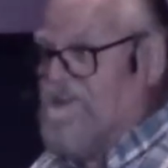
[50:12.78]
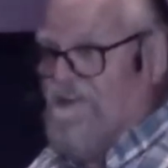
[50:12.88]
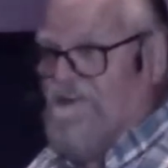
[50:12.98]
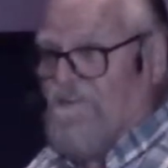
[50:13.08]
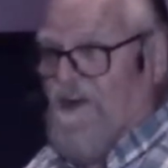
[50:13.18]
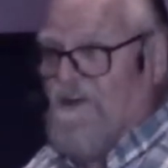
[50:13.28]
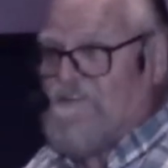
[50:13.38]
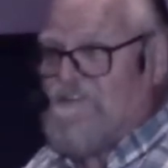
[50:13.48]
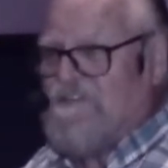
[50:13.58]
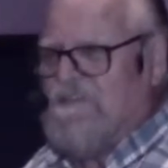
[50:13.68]
of the
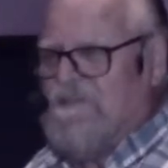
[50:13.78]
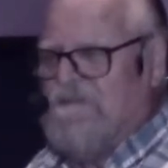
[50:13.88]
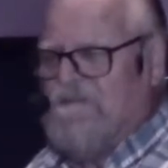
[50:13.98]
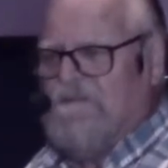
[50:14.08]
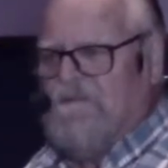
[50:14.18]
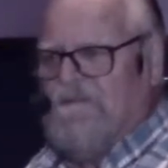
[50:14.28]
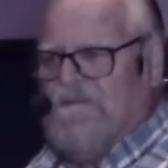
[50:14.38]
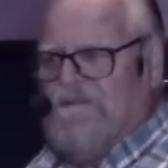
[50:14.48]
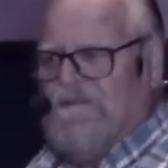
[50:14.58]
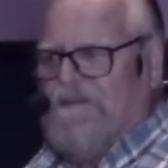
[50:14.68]
universe,
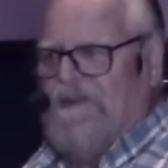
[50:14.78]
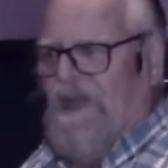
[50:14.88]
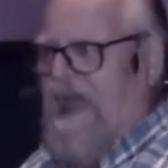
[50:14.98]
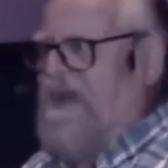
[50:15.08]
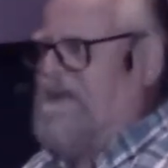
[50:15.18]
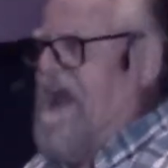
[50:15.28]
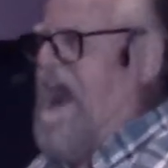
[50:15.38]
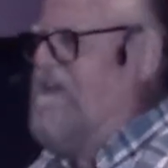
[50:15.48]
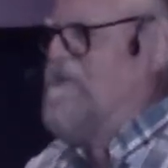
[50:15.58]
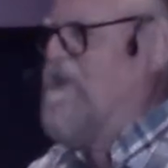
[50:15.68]
and
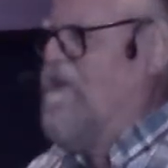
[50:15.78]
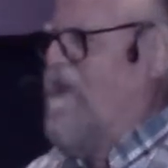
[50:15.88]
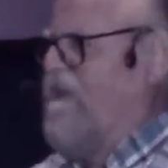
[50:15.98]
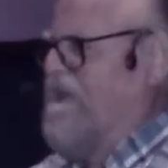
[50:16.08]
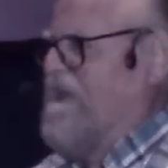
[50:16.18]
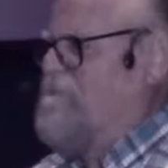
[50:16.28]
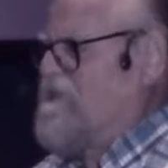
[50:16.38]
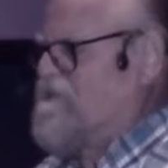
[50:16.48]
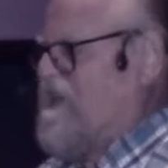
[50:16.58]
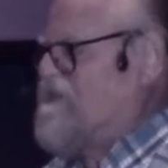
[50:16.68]
now you are in a
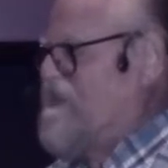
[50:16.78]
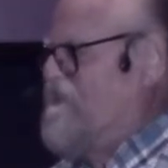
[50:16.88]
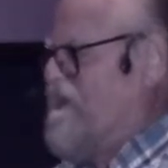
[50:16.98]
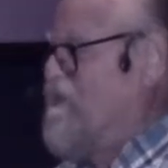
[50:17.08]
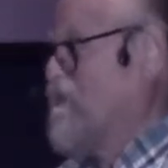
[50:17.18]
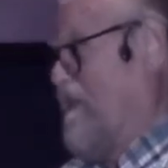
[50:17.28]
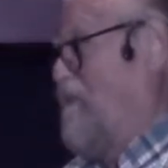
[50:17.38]
position that you're going